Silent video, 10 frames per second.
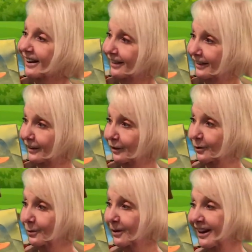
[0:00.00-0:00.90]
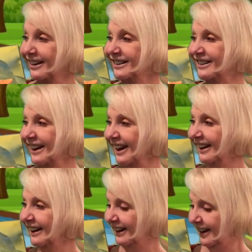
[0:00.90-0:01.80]
little white duck
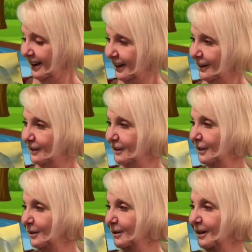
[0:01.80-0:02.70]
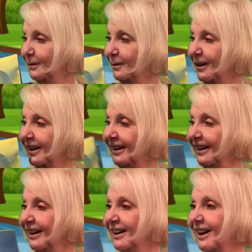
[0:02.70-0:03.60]
doing what
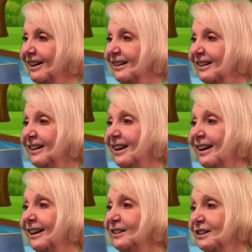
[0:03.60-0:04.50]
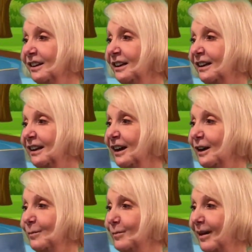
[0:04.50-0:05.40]
he oughter. He took the
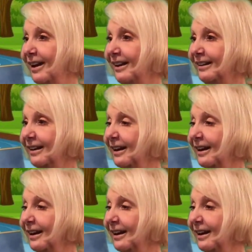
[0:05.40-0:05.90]
bite